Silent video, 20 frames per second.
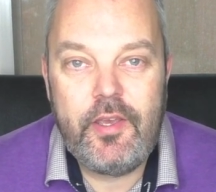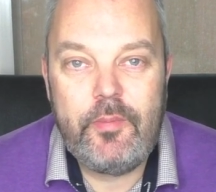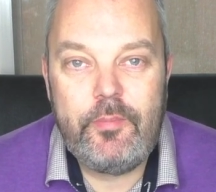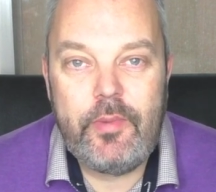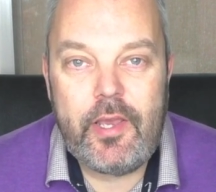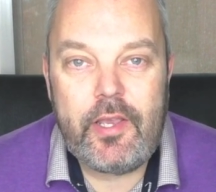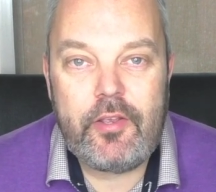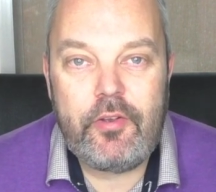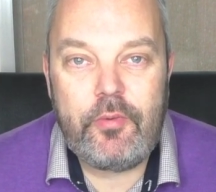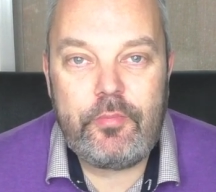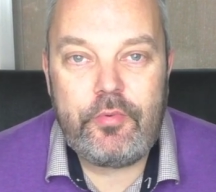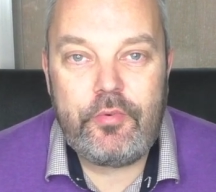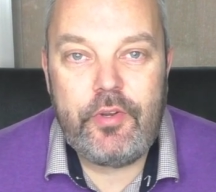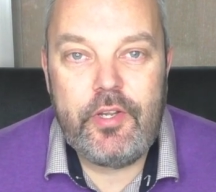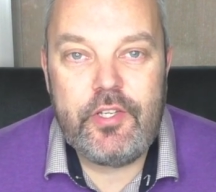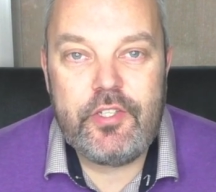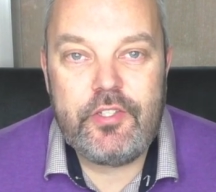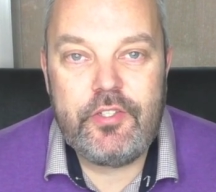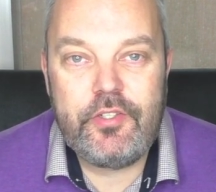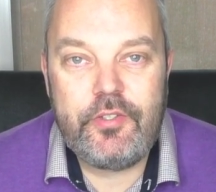back
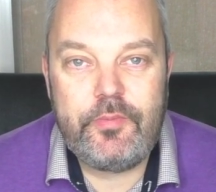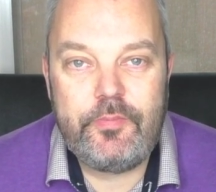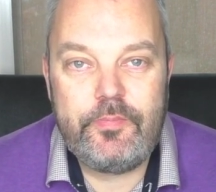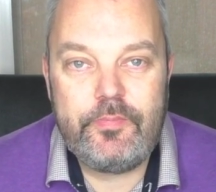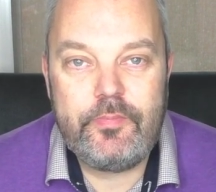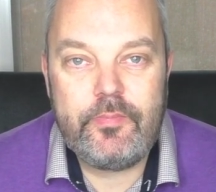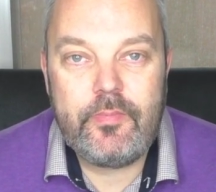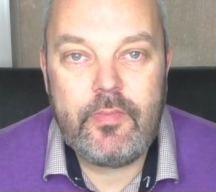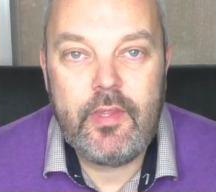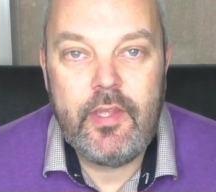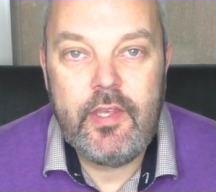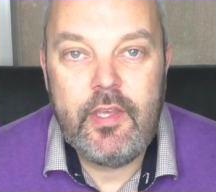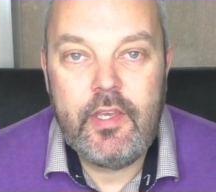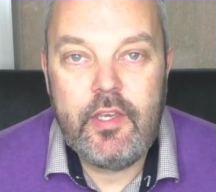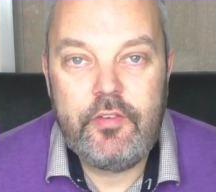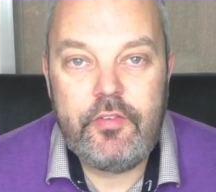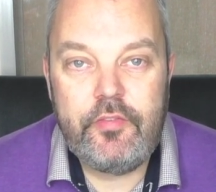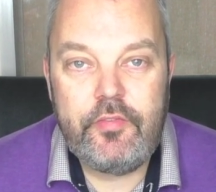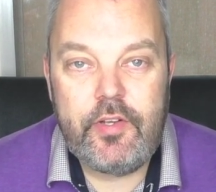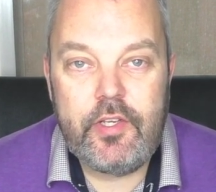operational
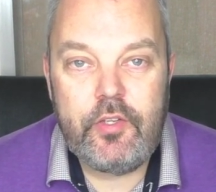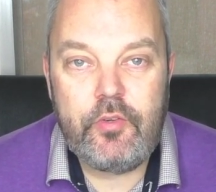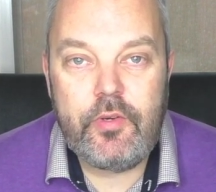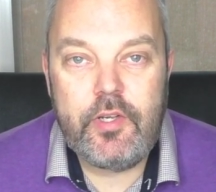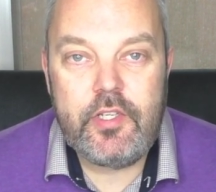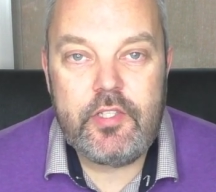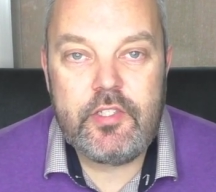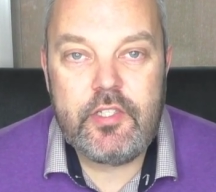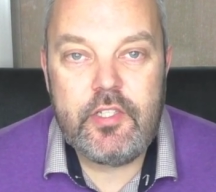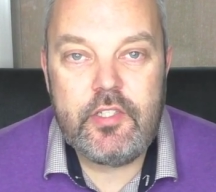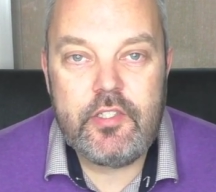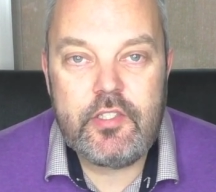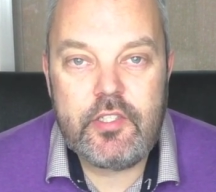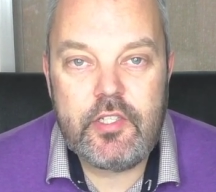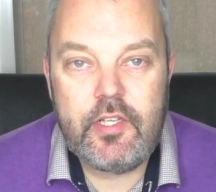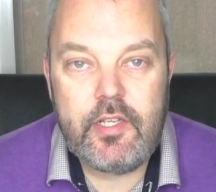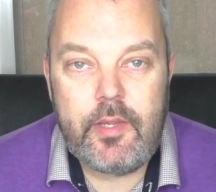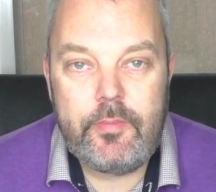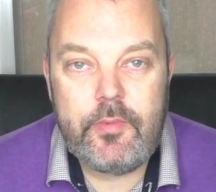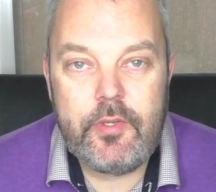you have any
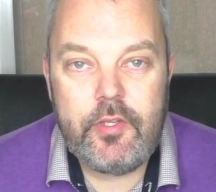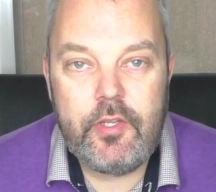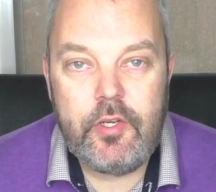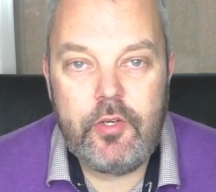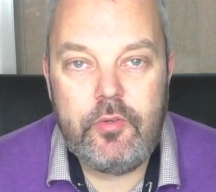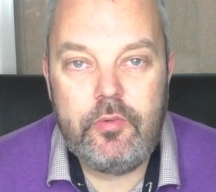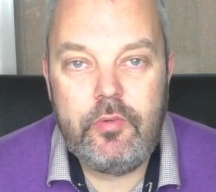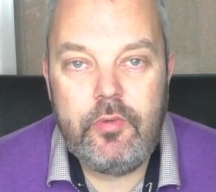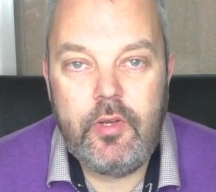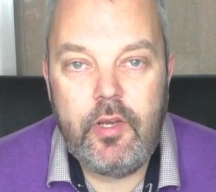questions, let me know.